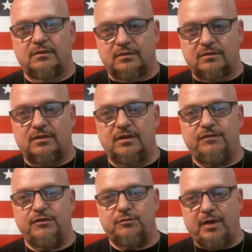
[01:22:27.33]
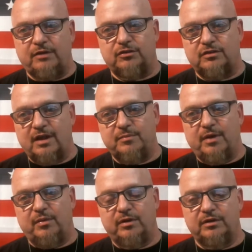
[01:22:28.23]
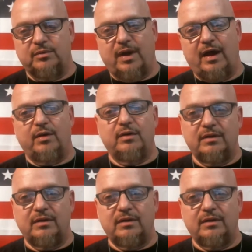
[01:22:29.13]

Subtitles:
Steve Fitzpatrick's dad bought one new. Wow.